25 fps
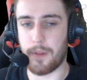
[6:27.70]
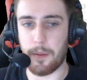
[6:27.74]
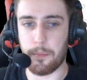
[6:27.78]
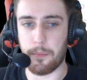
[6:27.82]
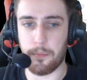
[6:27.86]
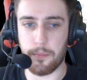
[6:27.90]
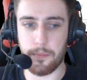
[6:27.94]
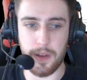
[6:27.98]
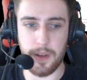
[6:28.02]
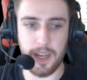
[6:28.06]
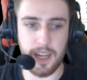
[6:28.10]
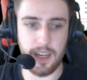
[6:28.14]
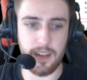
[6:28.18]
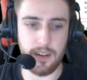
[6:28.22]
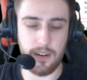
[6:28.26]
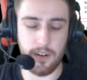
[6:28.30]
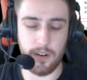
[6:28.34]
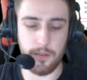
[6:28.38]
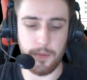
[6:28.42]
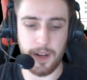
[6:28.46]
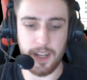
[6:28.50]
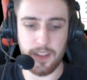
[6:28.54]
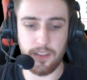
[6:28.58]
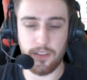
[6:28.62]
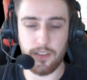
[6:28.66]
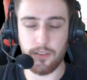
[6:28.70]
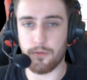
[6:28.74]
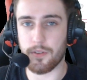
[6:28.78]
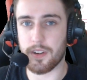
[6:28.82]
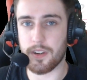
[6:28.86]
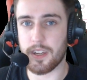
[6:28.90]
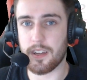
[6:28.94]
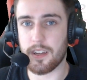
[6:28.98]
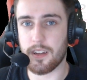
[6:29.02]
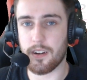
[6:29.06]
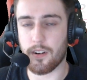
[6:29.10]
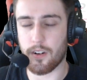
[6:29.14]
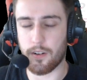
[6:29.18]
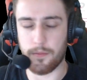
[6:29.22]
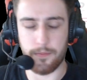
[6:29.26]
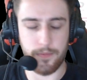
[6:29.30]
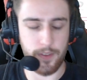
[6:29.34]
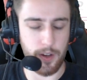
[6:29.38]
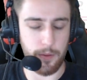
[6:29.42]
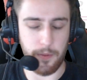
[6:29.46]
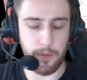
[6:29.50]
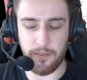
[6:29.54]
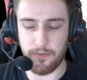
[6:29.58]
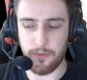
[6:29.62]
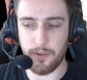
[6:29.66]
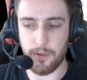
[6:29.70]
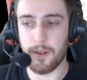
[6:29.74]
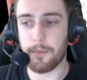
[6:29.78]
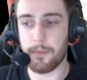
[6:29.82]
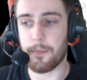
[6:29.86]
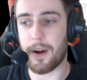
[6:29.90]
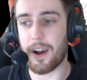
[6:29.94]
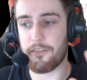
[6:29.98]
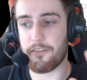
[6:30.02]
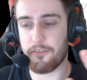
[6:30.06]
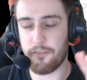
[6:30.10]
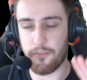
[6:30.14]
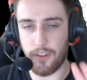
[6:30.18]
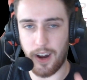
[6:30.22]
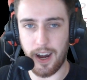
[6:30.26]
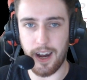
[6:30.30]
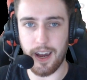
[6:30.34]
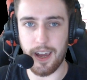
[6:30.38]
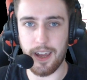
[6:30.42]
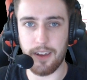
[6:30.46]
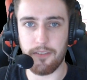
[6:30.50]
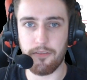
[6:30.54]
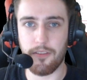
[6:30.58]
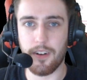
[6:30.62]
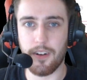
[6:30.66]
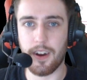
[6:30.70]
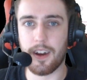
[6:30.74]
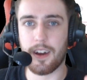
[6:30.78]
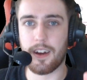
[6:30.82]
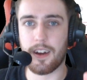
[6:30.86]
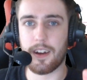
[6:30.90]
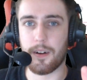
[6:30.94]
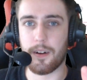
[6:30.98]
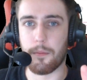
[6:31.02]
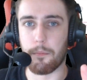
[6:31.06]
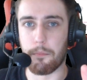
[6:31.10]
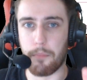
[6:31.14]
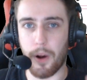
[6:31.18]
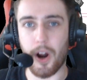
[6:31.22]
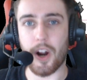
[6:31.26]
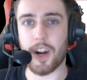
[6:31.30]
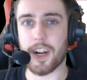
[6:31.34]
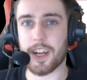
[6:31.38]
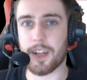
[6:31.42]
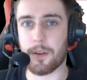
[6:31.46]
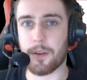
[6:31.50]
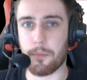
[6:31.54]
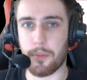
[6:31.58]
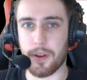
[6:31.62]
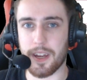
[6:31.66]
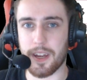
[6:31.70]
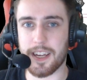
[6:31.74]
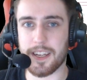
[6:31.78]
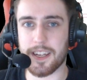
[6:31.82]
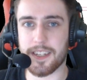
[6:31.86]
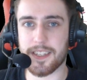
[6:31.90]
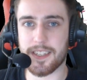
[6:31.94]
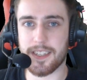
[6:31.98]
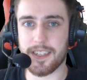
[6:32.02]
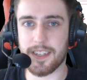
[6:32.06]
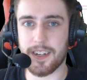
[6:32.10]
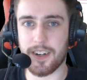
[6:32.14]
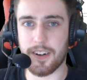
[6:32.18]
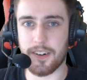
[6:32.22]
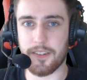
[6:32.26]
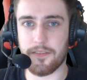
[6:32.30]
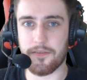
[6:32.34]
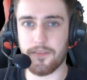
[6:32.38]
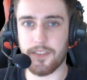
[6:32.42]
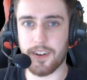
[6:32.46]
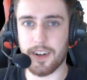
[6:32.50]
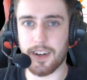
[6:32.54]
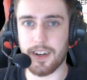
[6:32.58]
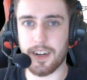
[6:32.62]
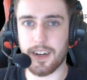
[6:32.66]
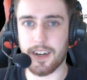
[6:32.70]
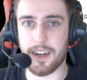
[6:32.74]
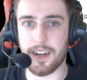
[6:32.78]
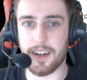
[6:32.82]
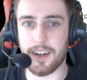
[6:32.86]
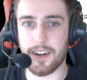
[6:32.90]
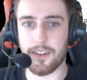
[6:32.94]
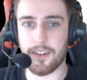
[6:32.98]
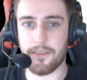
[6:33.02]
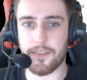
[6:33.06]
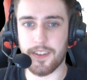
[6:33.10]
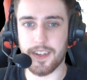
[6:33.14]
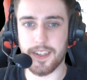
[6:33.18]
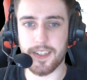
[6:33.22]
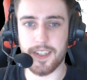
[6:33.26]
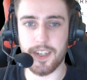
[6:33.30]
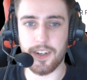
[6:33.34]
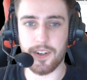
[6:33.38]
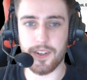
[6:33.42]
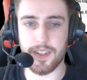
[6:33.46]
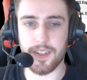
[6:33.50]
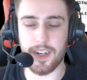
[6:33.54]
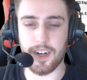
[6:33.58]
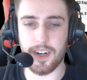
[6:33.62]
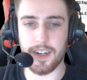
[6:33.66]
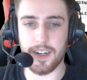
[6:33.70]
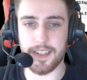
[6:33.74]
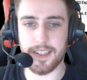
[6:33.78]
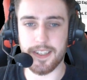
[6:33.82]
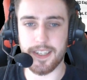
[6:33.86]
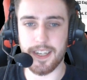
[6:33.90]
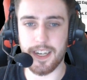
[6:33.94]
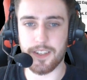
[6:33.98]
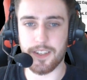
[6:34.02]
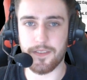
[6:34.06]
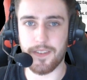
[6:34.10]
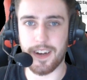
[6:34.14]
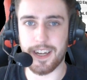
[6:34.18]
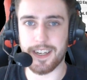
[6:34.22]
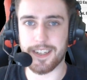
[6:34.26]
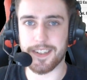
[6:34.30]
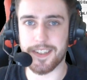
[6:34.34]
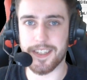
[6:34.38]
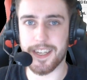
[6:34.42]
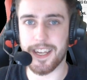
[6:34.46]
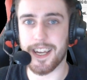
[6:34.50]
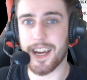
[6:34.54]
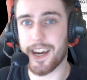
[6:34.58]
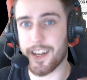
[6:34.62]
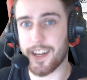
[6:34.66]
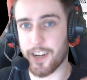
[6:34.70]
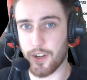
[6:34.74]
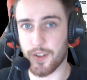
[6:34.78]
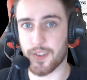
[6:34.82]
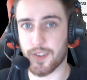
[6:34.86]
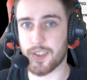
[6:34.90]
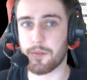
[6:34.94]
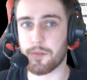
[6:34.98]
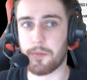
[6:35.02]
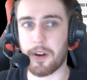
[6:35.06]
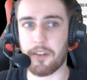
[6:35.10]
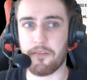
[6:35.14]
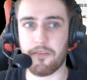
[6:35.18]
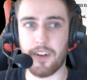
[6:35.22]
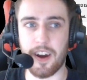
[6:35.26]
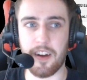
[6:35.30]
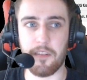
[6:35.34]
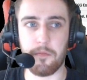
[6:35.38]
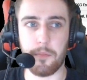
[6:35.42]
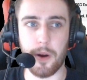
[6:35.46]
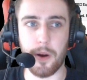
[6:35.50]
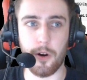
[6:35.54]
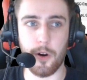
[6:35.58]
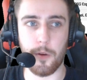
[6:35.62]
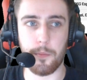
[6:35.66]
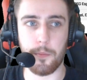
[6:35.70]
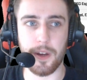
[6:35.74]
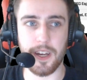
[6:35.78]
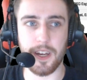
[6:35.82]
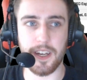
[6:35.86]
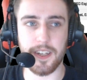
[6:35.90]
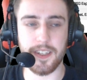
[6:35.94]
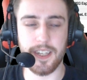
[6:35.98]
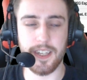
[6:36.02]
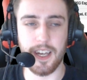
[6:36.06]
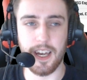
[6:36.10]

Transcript: pick, or my 5 bargain picks of this year's RLCS Fantasy, and also my 5 power picks.